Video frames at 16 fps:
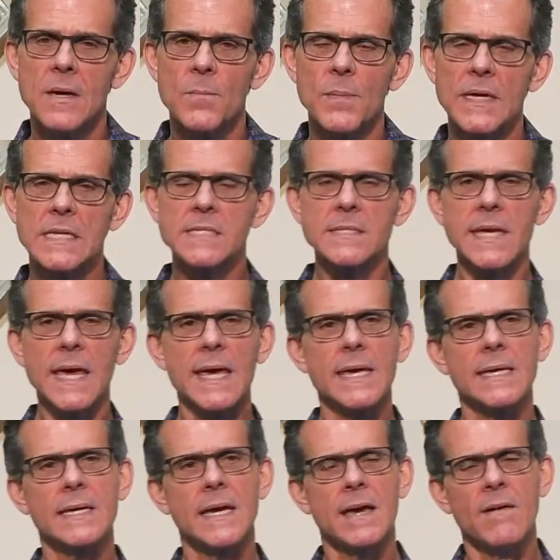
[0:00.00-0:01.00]
but he's
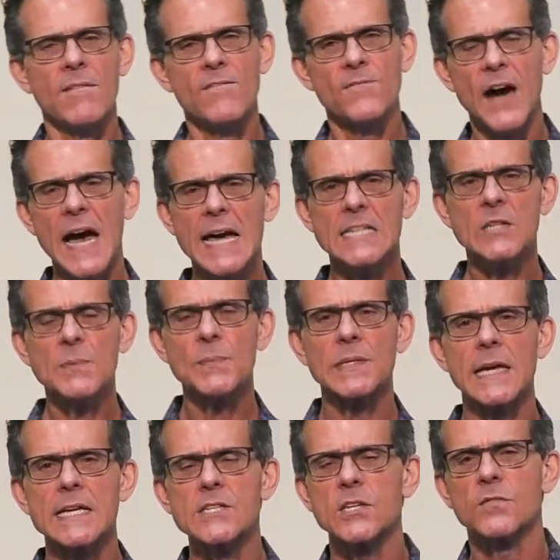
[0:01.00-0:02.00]
saying find a
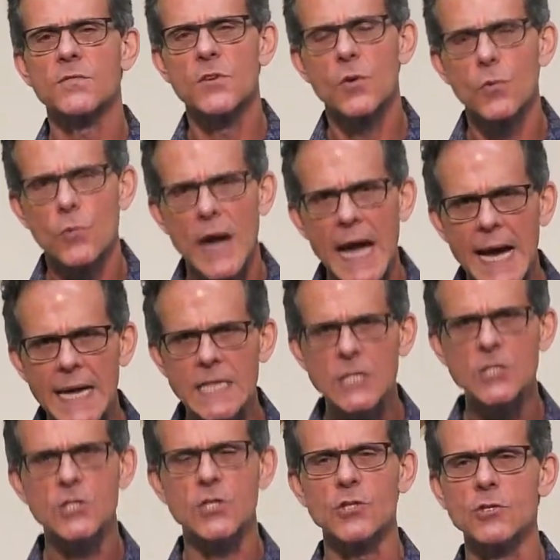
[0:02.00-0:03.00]
place of
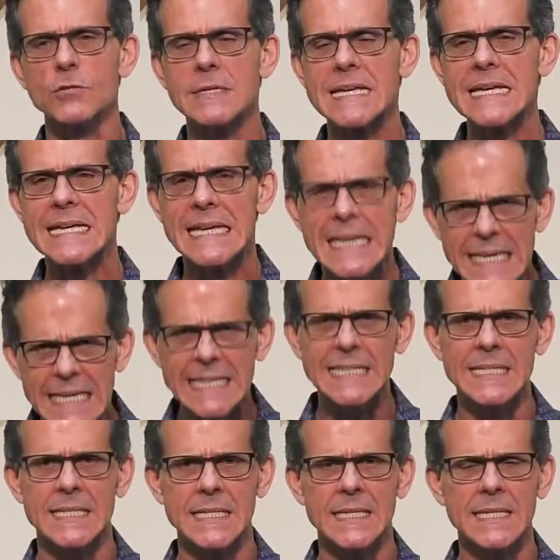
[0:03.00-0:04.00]
gratitude
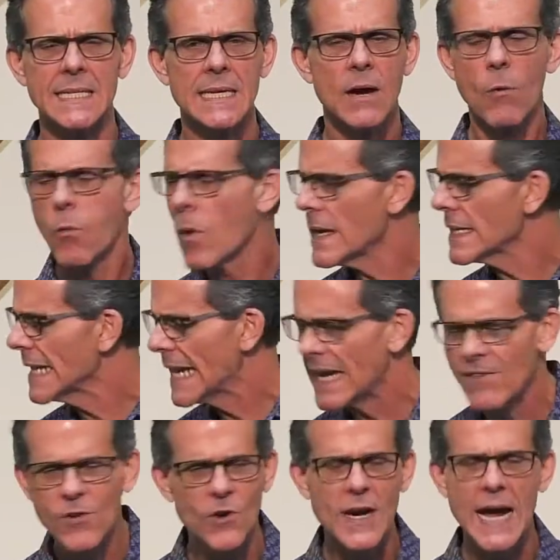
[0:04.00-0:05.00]
in
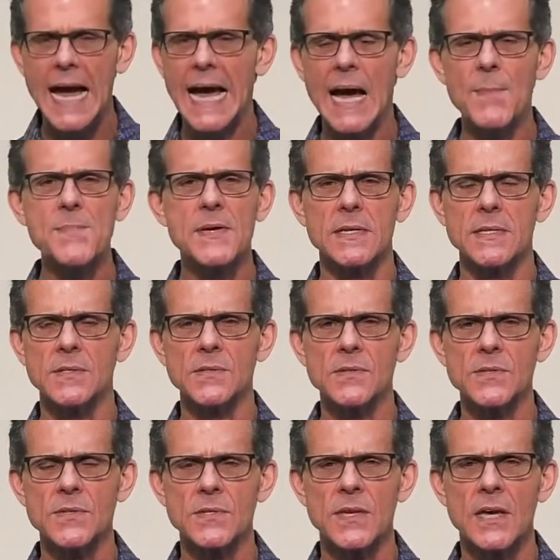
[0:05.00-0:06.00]
whatever
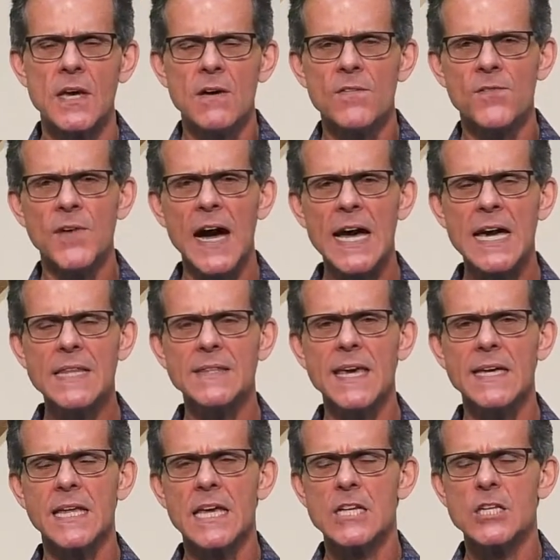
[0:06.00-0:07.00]
happens. Find
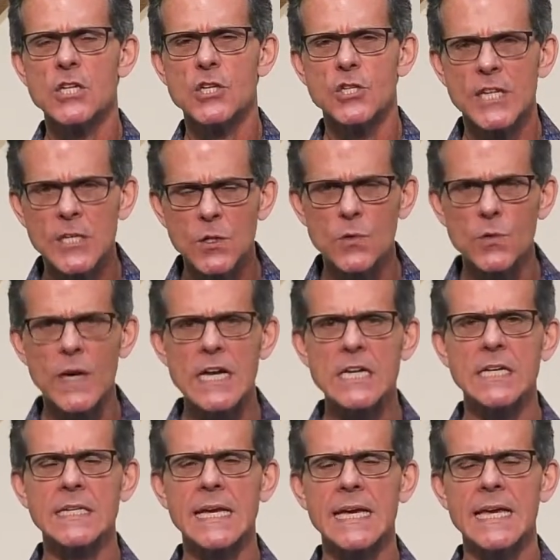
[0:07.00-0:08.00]
that
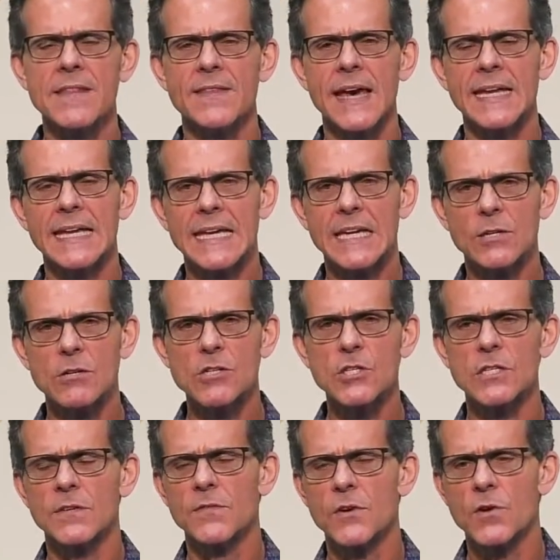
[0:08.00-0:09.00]
generating that
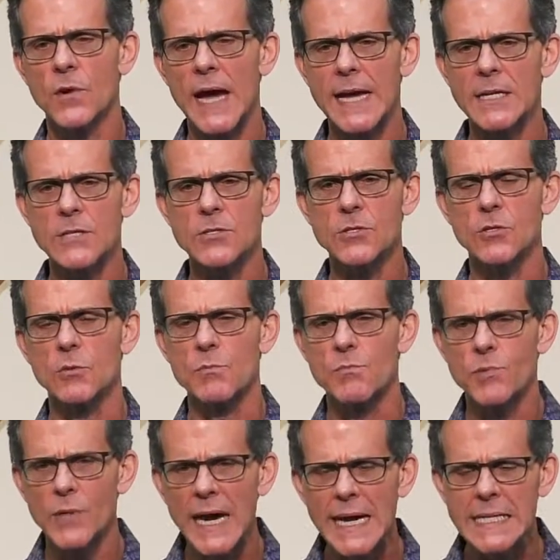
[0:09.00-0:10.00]
energy of gratitude.
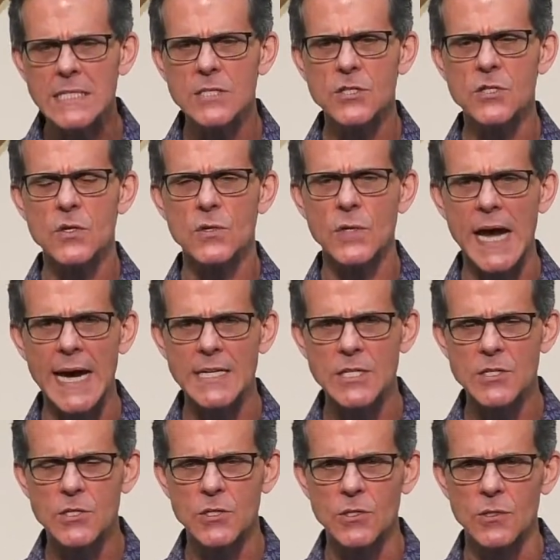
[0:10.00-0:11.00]
Practice
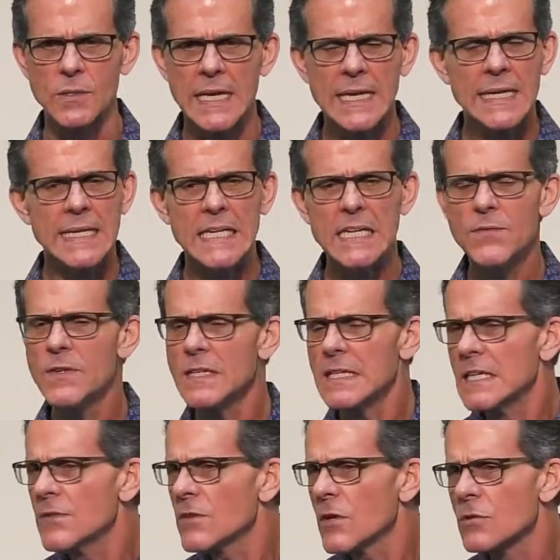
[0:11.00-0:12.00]
gratitude, even
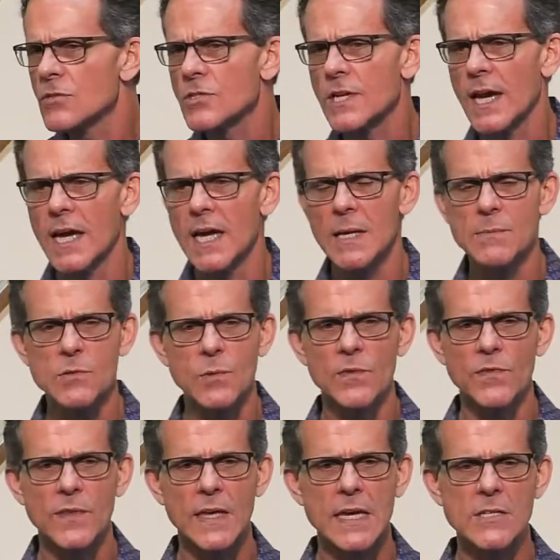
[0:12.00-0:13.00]
in those times
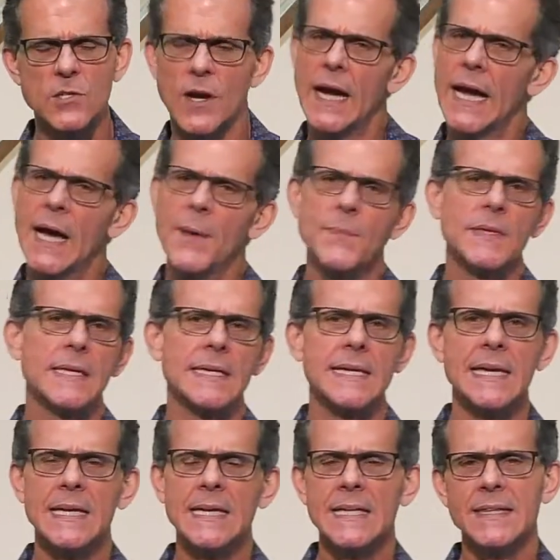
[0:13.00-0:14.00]
when things are
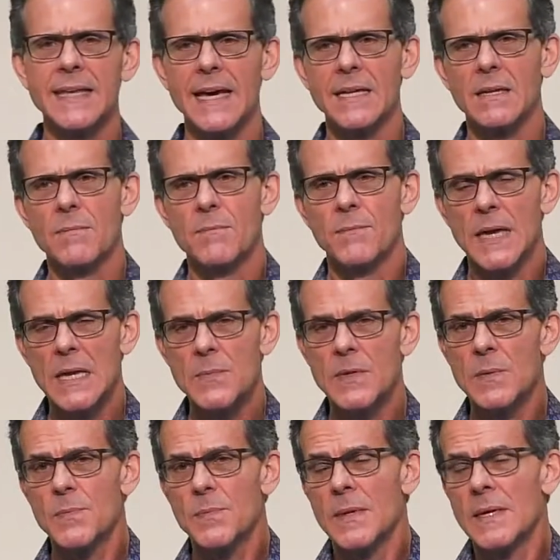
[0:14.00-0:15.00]
happening that may be